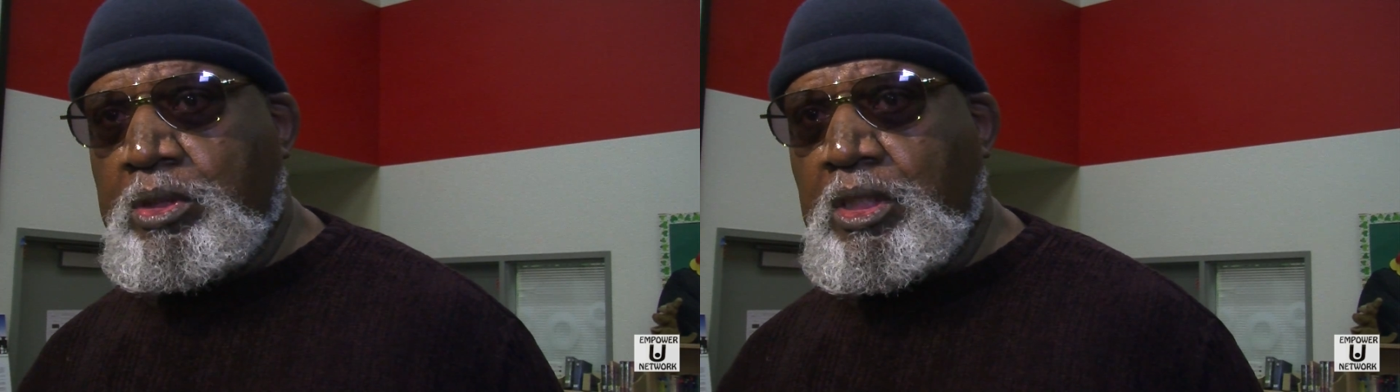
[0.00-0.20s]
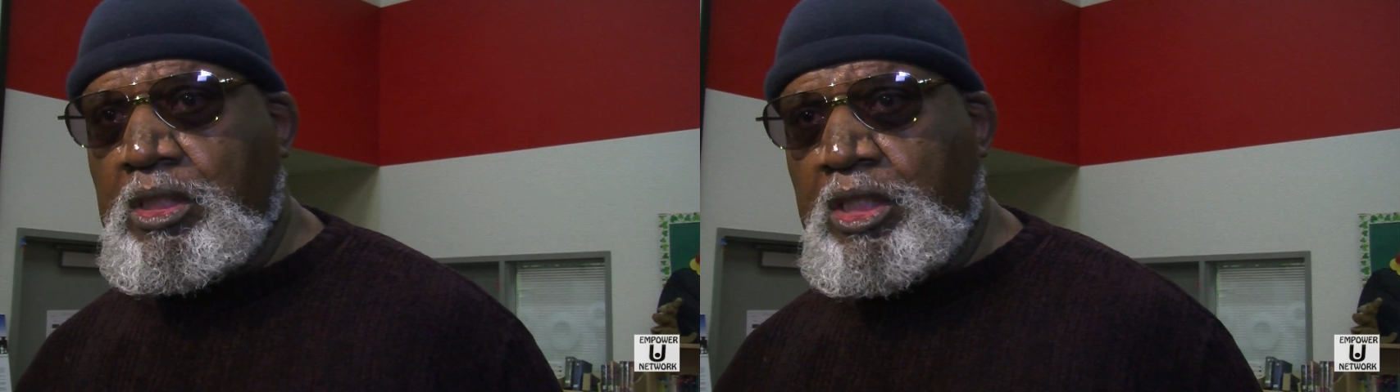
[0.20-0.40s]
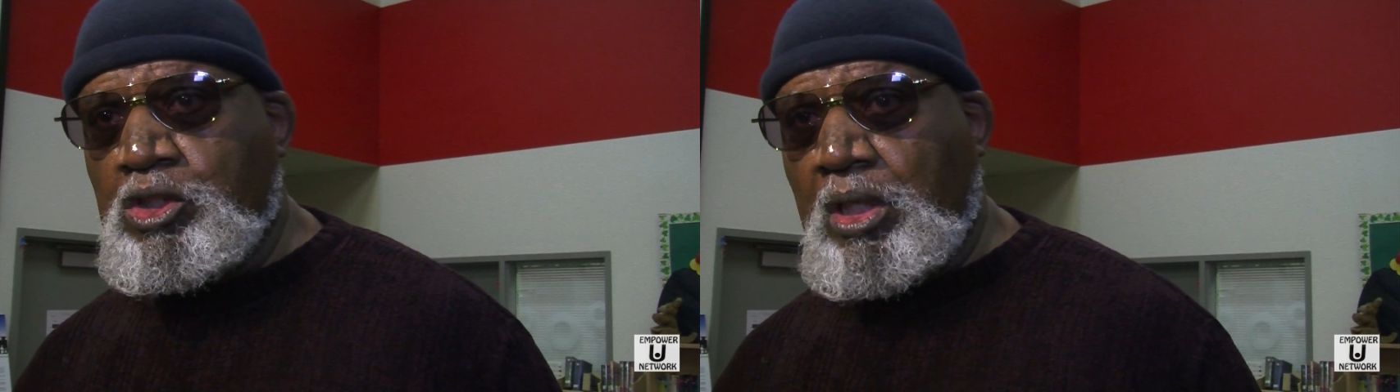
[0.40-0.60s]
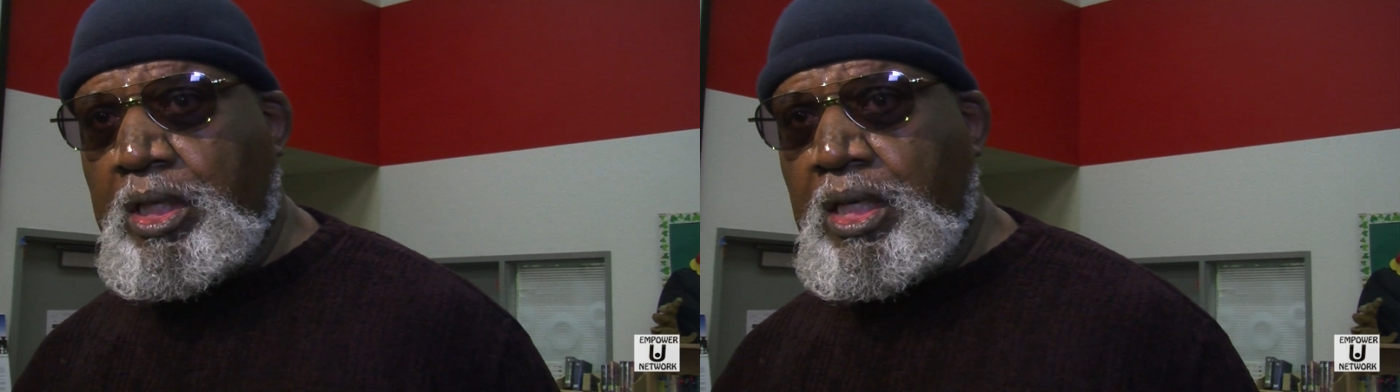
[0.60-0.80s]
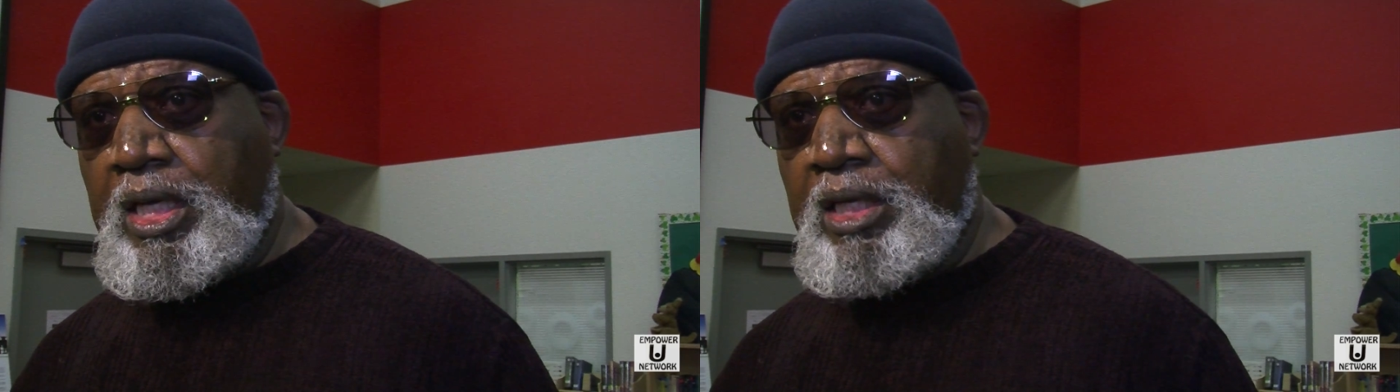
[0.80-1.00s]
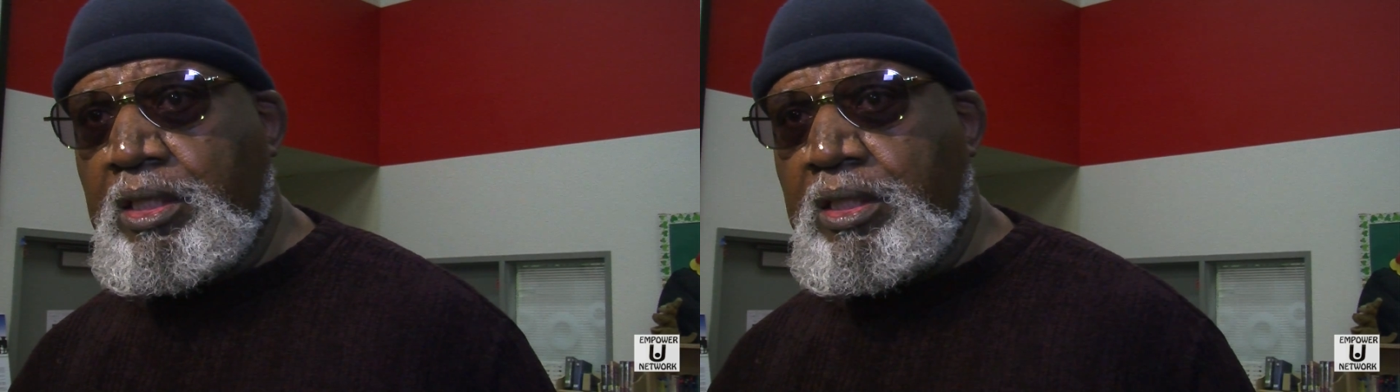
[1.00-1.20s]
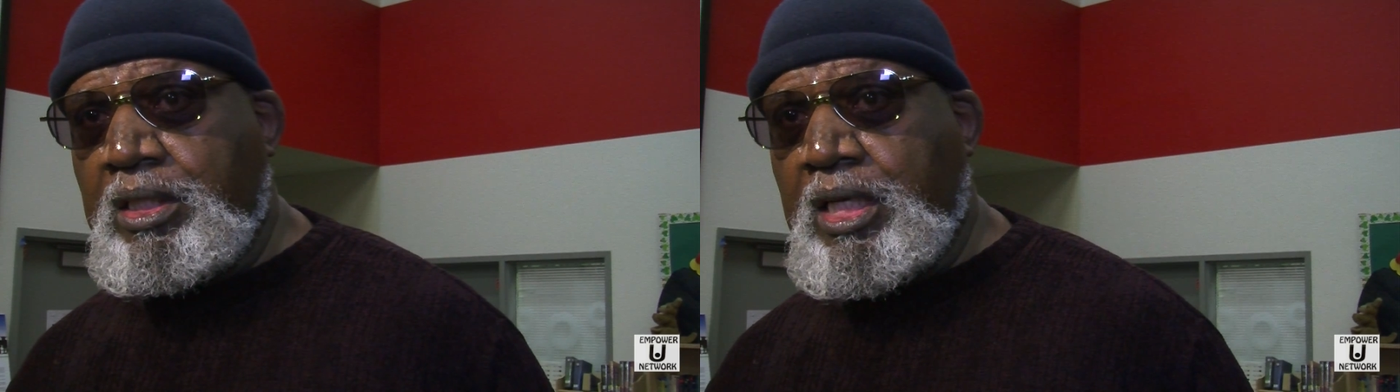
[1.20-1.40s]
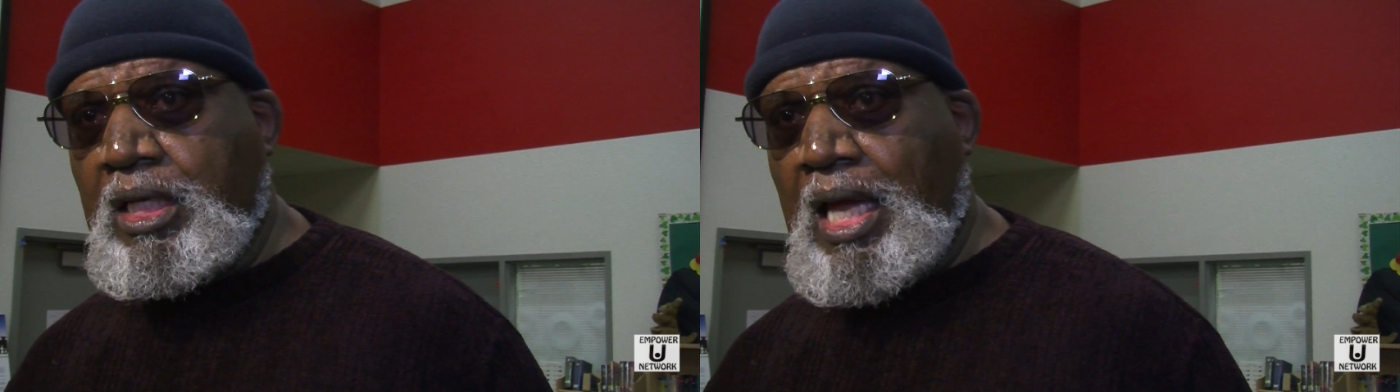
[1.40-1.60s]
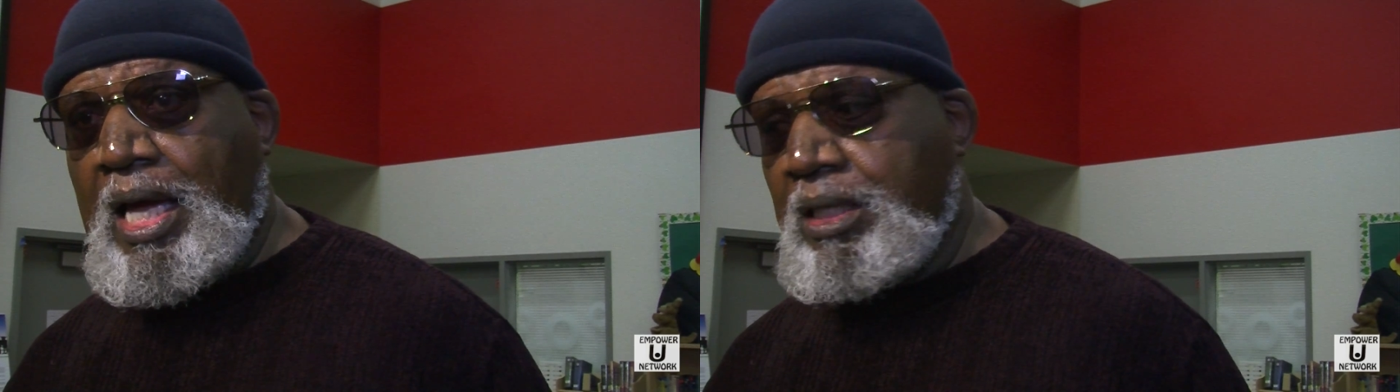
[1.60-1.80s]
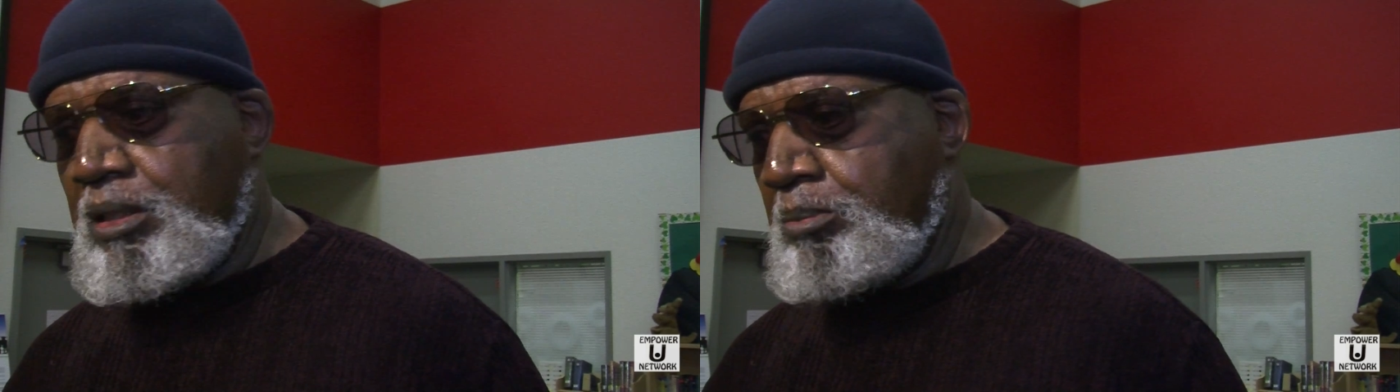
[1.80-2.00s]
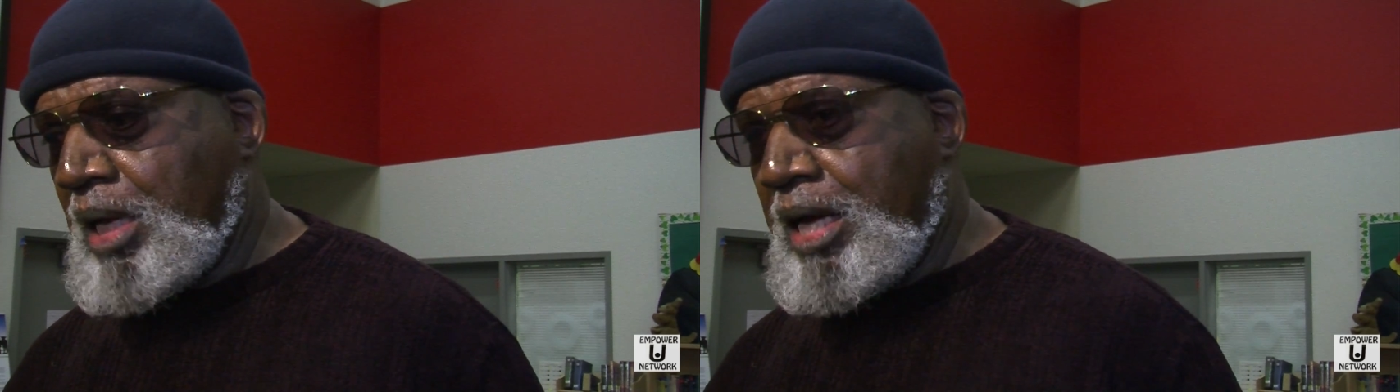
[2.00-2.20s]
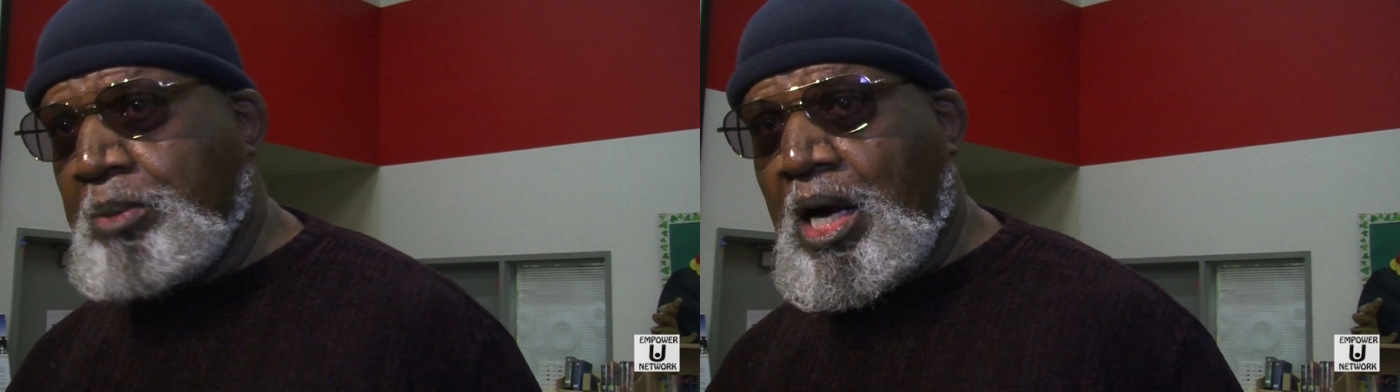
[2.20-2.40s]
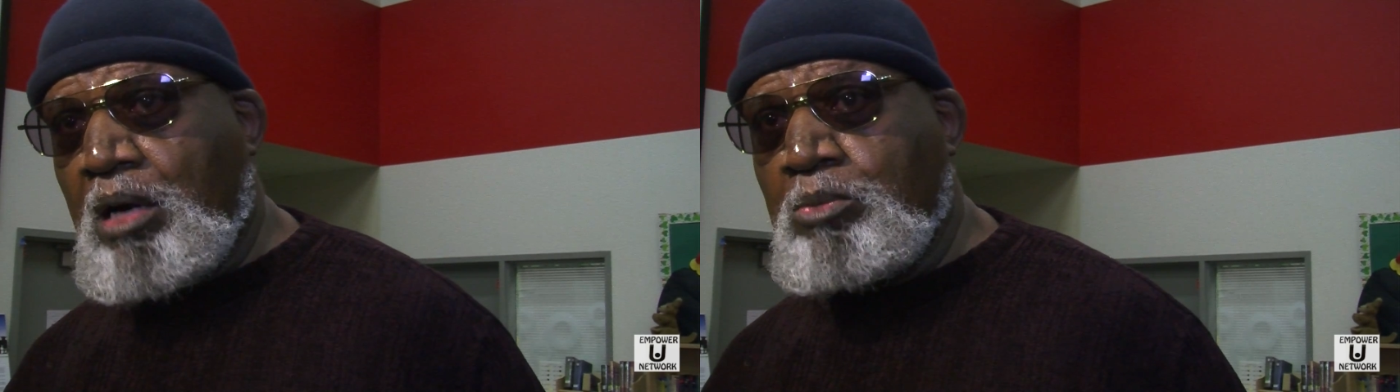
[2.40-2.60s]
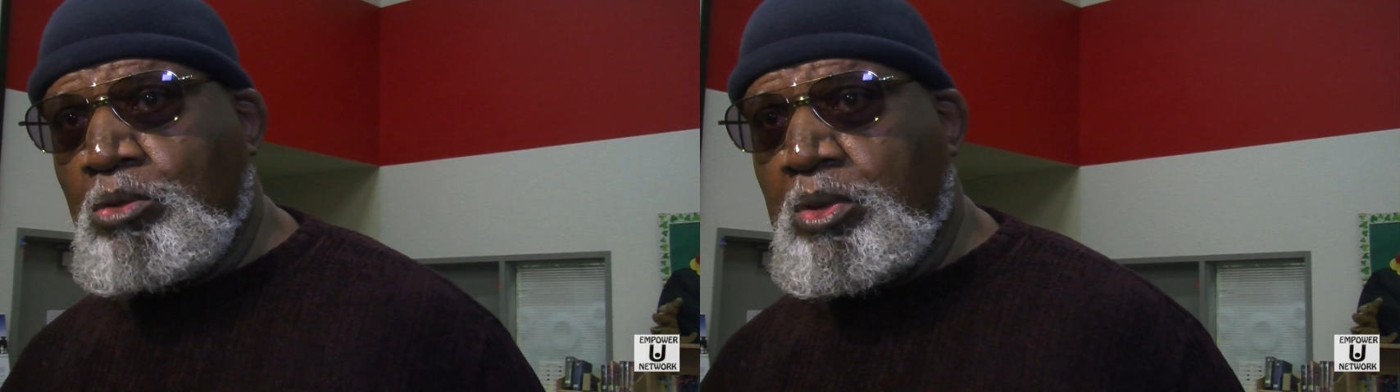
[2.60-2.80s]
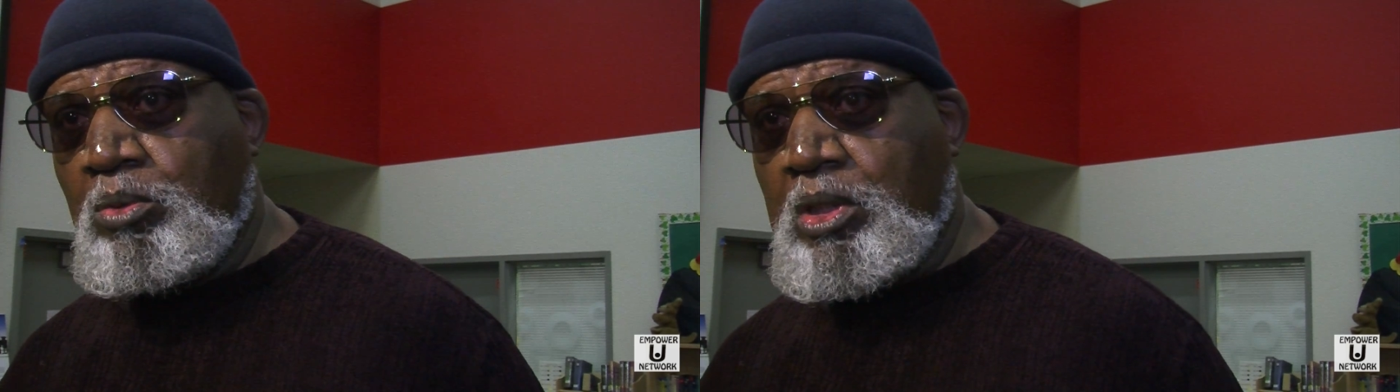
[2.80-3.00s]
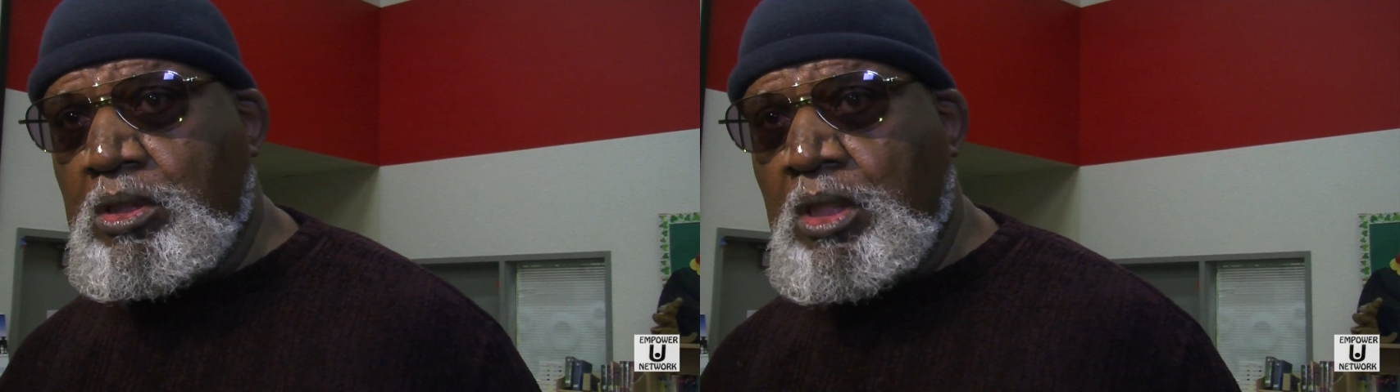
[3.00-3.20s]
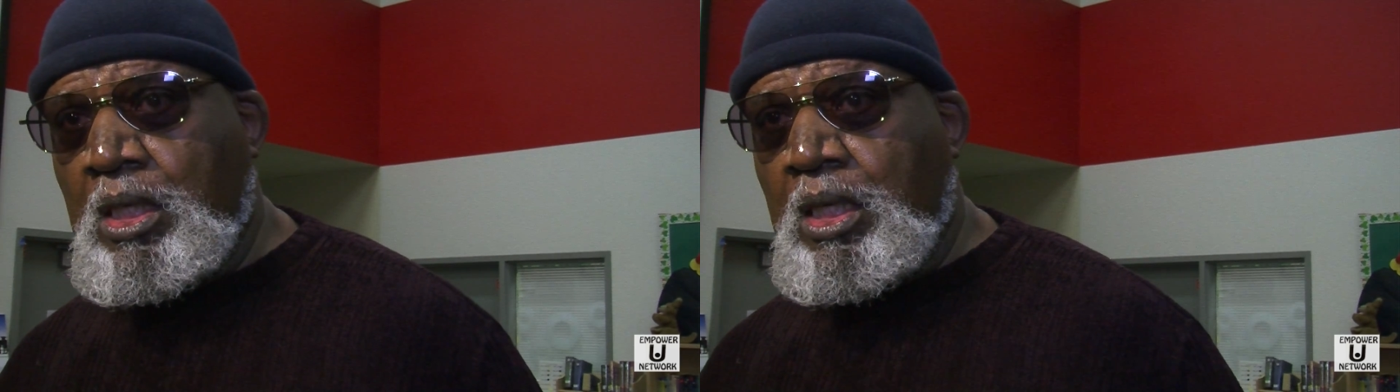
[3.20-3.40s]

was essentially in decline. The Black Power movement was